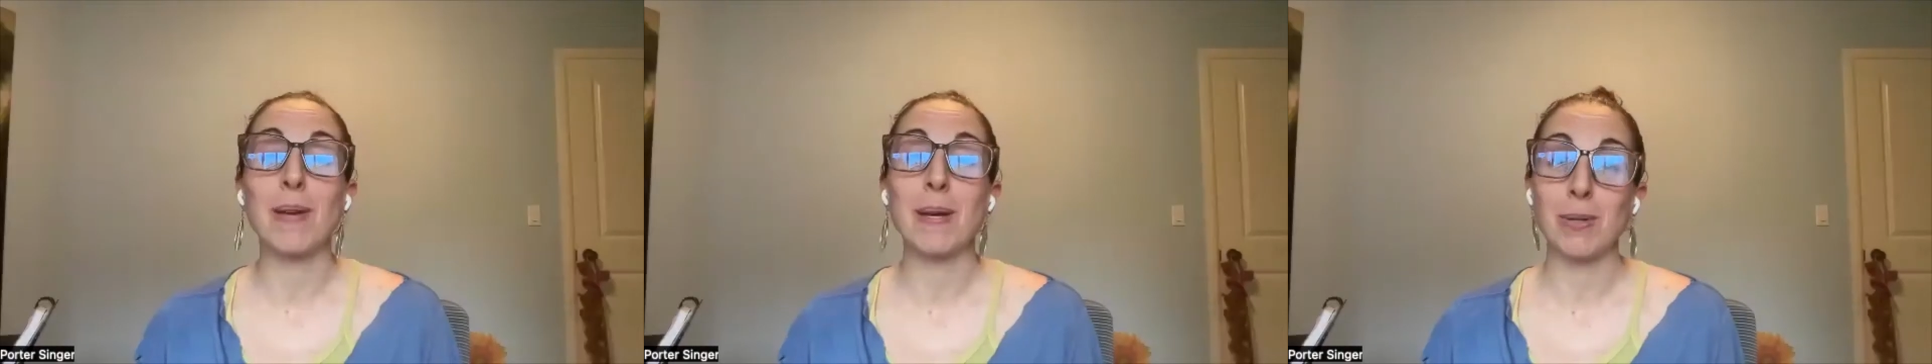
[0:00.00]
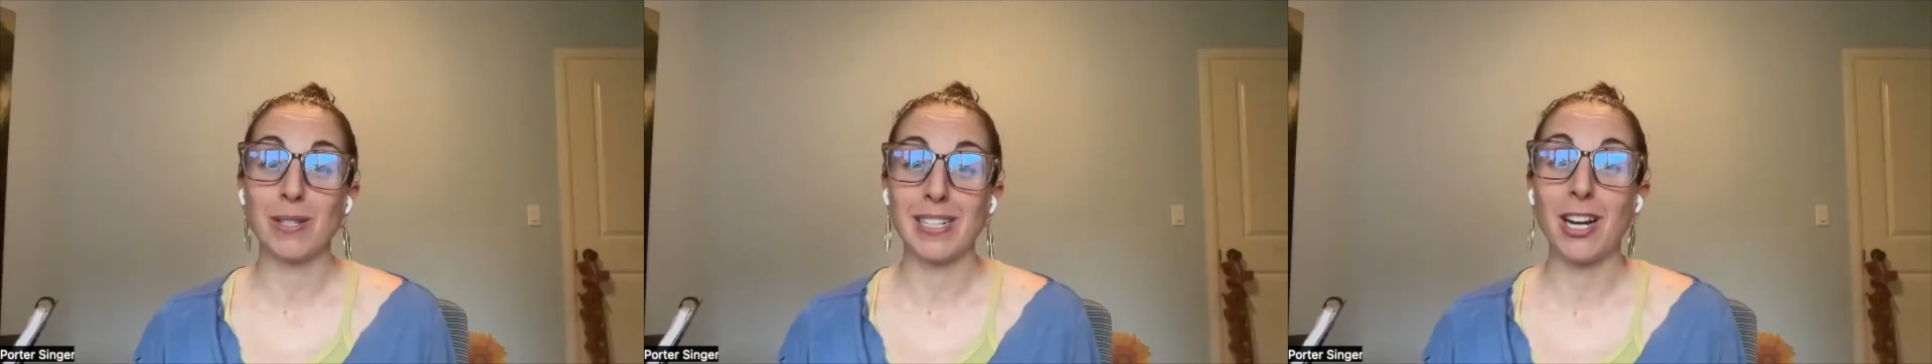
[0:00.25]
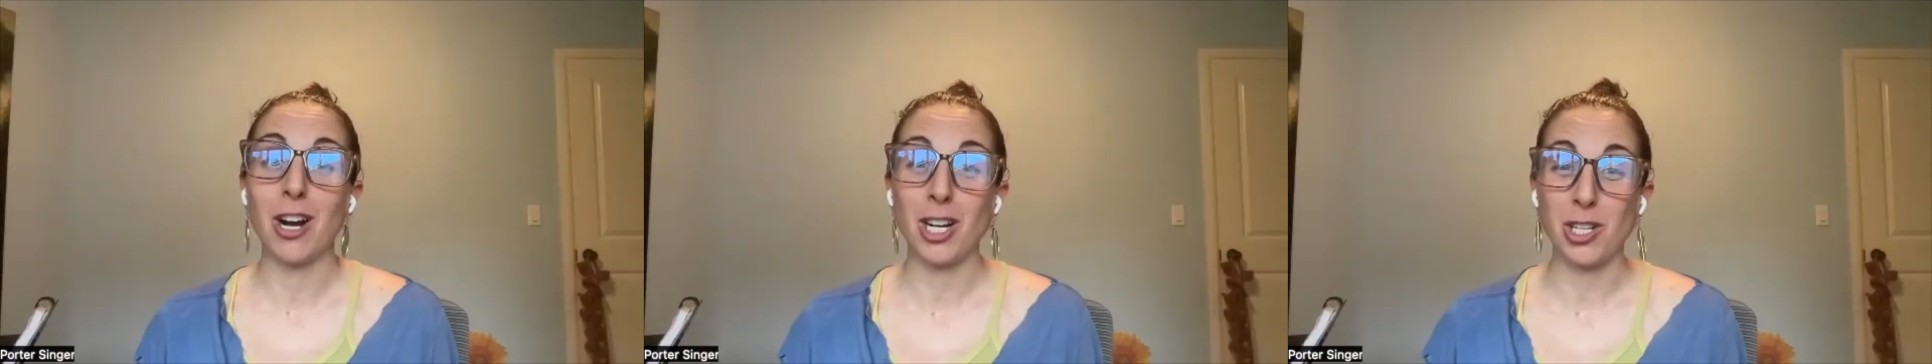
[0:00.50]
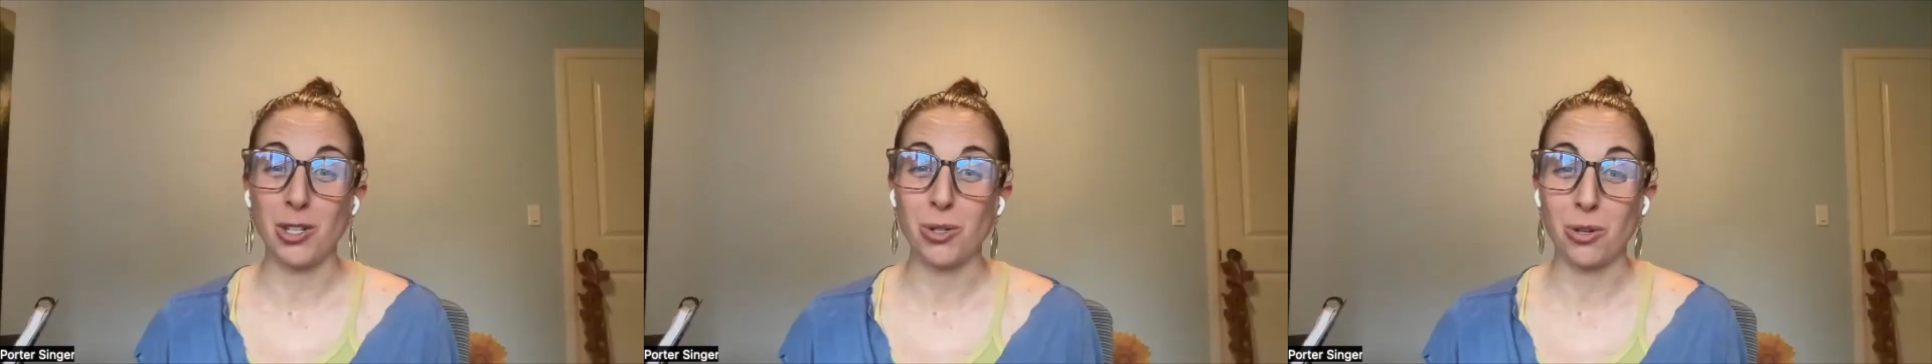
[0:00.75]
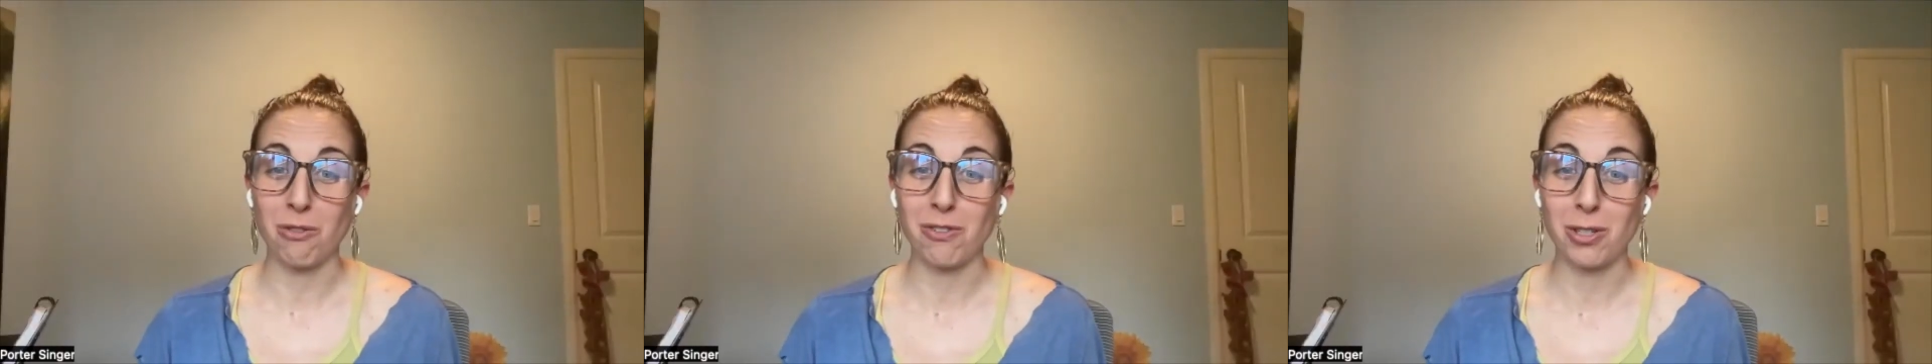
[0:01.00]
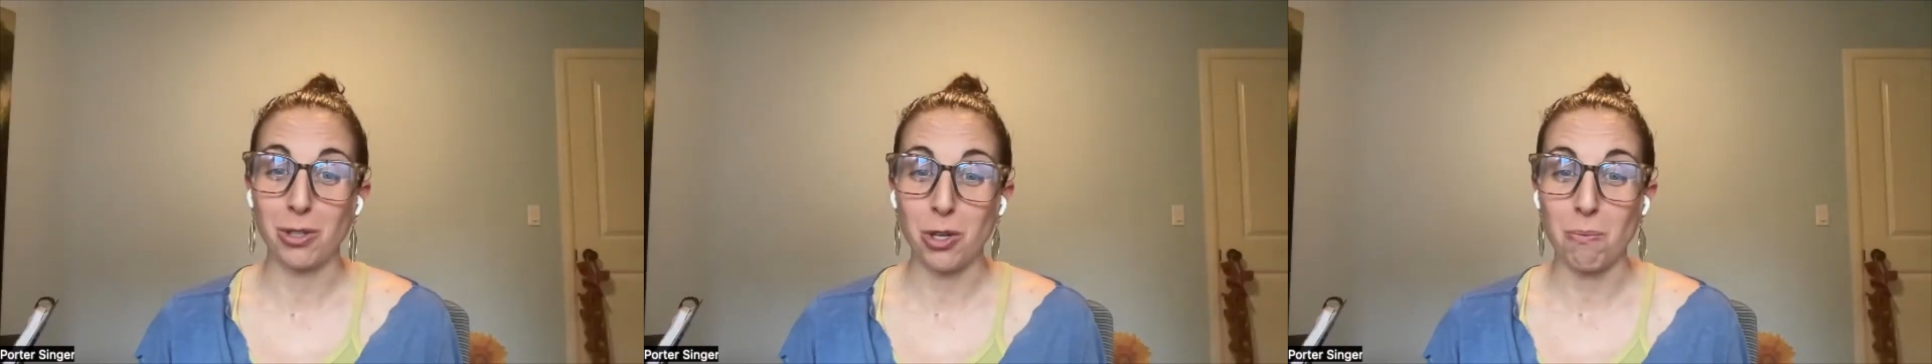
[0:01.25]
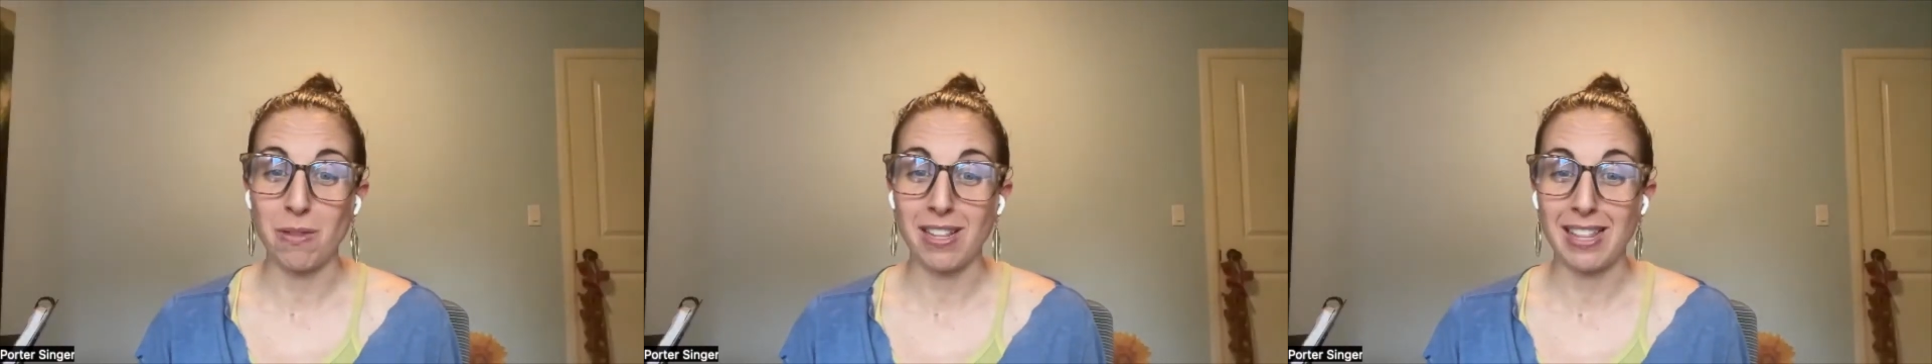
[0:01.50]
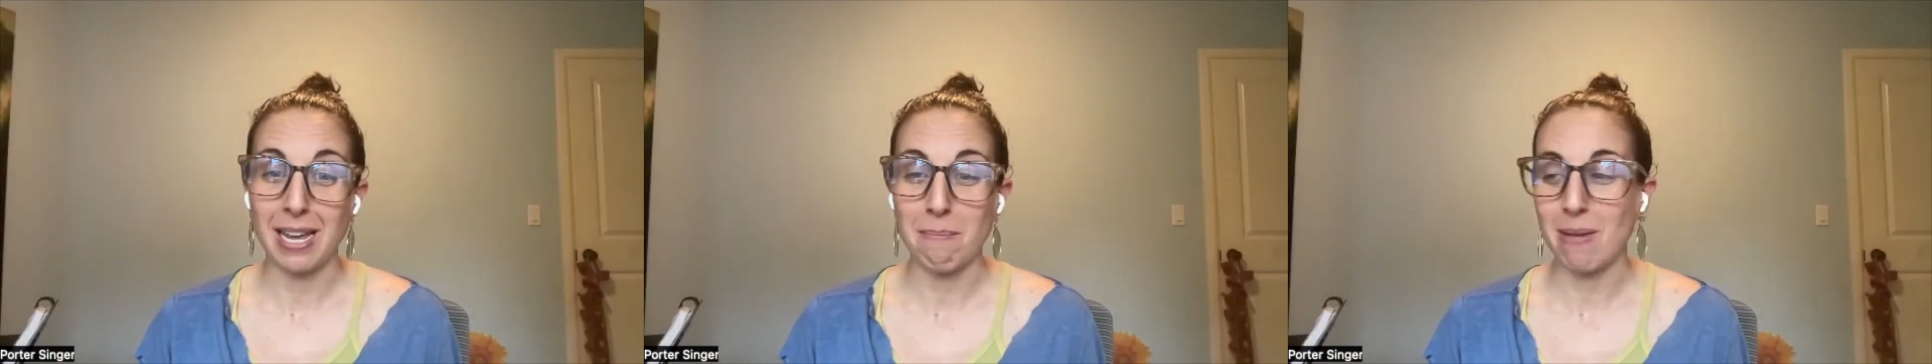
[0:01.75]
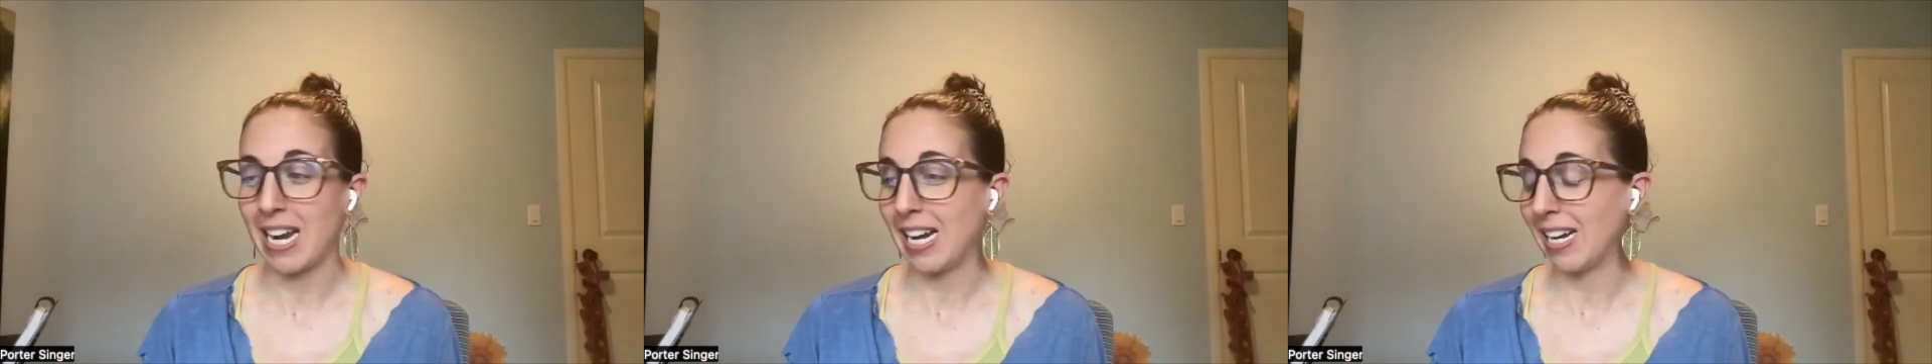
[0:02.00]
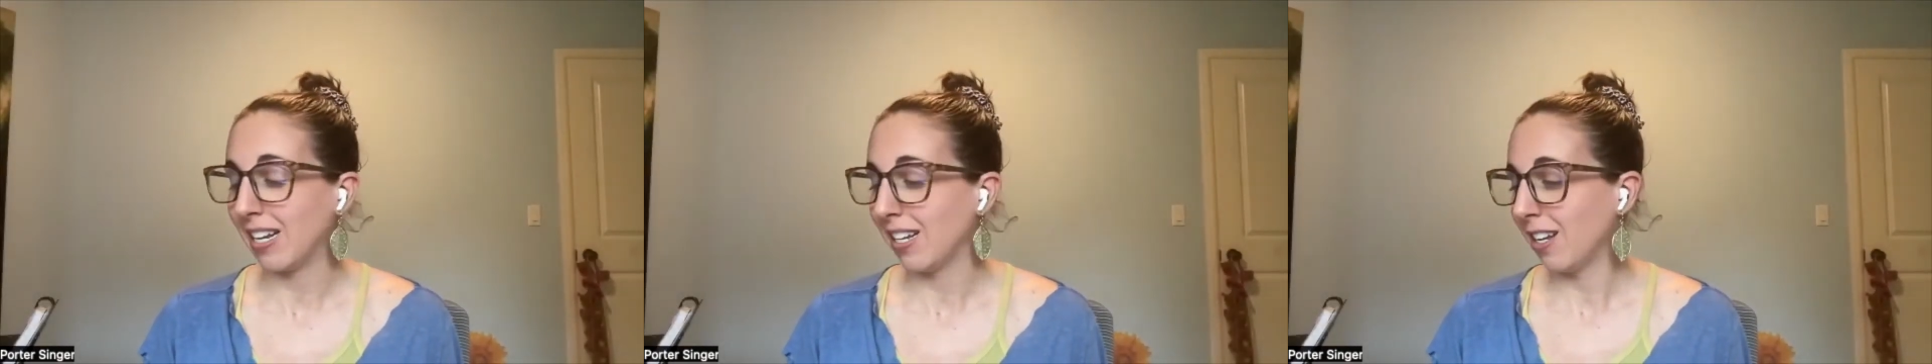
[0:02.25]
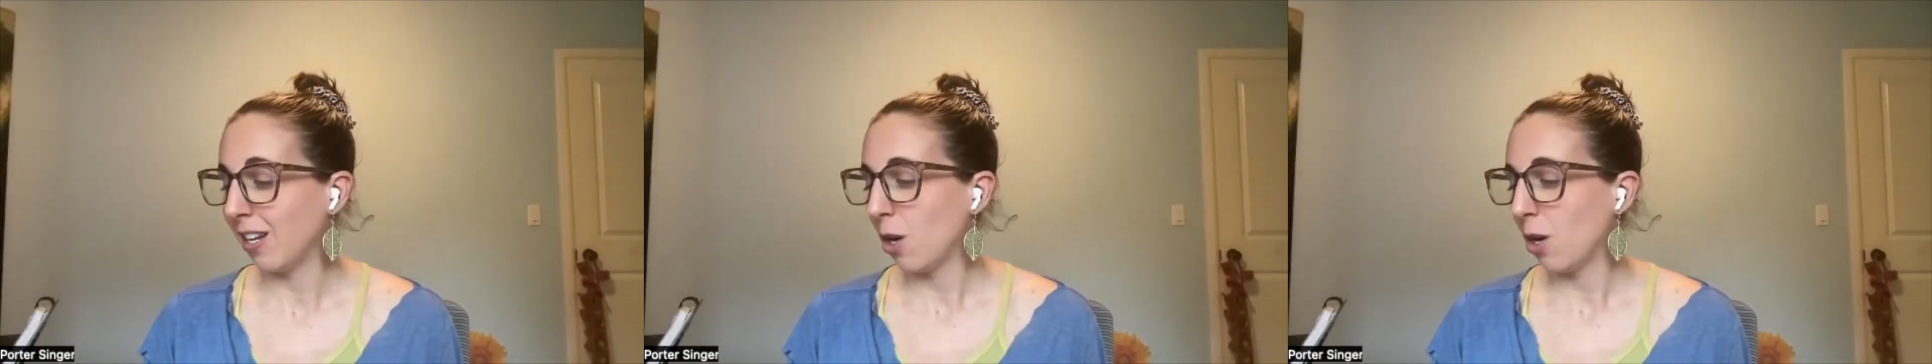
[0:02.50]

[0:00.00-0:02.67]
when people say God, you sort of assume that they mean